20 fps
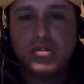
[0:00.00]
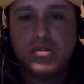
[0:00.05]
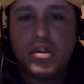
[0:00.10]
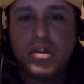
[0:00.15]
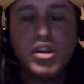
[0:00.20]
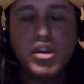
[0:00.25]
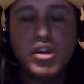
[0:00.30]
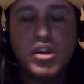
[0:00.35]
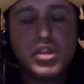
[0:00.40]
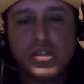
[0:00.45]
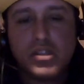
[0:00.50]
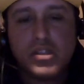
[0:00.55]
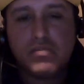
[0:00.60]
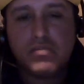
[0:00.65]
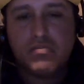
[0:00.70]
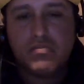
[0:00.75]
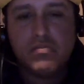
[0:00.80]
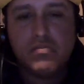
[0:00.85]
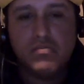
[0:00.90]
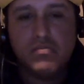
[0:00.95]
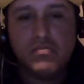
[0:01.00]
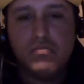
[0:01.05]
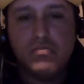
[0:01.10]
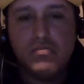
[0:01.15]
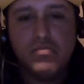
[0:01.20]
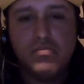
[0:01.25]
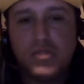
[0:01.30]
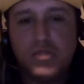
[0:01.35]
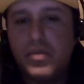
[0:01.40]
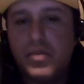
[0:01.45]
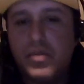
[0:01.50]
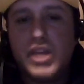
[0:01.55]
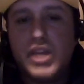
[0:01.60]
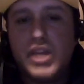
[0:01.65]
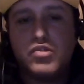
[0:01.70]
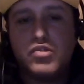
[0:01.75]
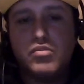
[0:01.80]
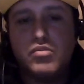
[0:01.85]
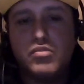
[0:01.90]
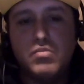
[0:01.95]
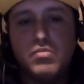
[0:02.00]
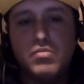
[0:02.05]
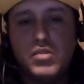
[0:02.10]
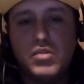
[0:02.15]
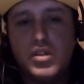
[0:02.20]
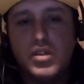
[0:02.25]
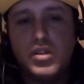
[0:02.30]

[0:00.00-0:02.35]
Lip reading: either spectrum.